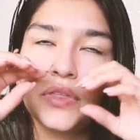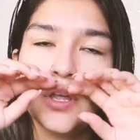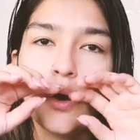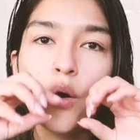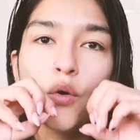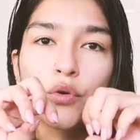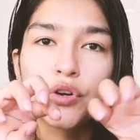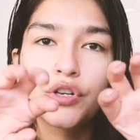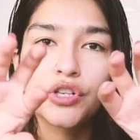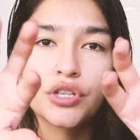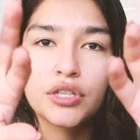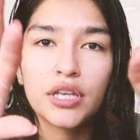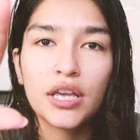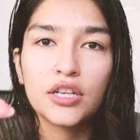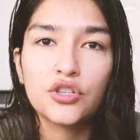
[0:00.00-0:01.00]
the odor
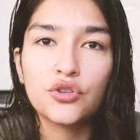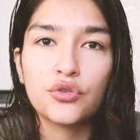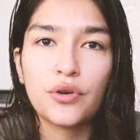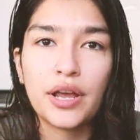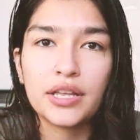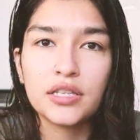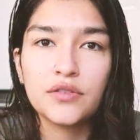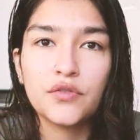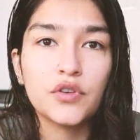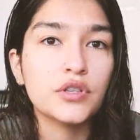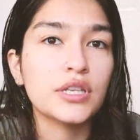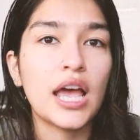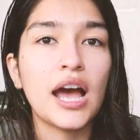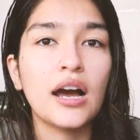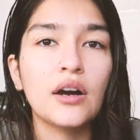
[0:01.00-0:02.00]
just, like,
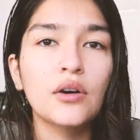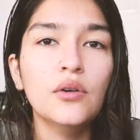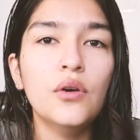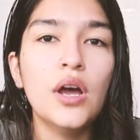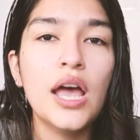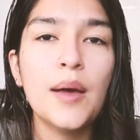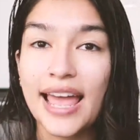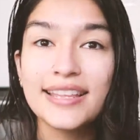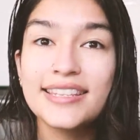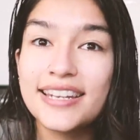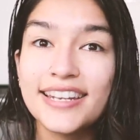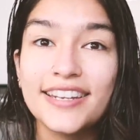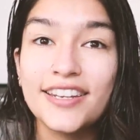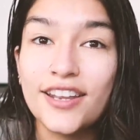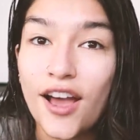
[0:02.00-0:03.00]
transfers out. That
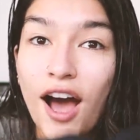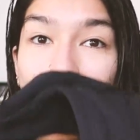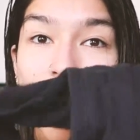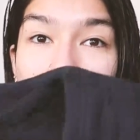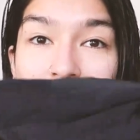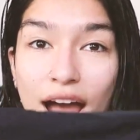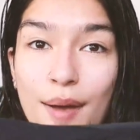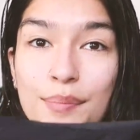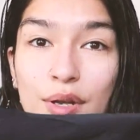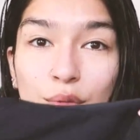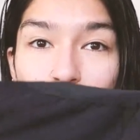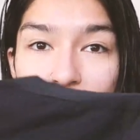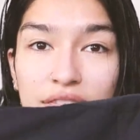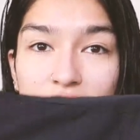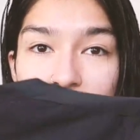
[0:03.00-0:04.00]
did not happen
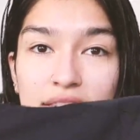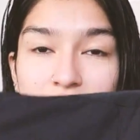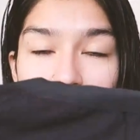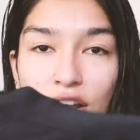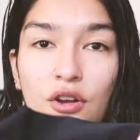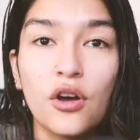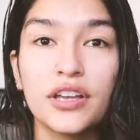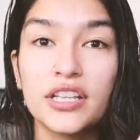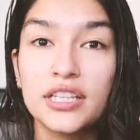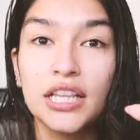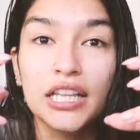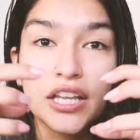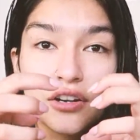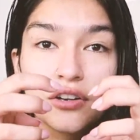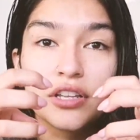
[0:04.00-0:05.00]
with these at all. It
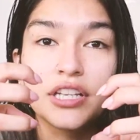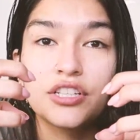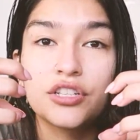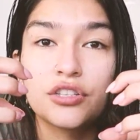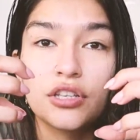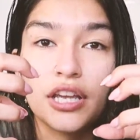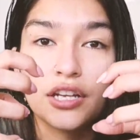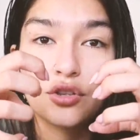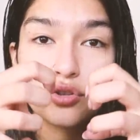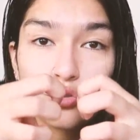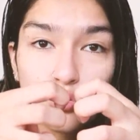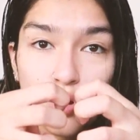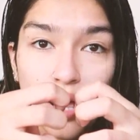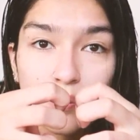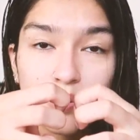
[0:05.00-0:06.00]
literally just, like,
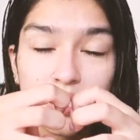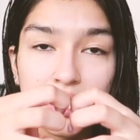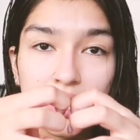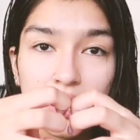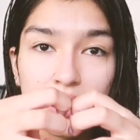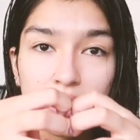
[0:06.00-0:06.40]
traps it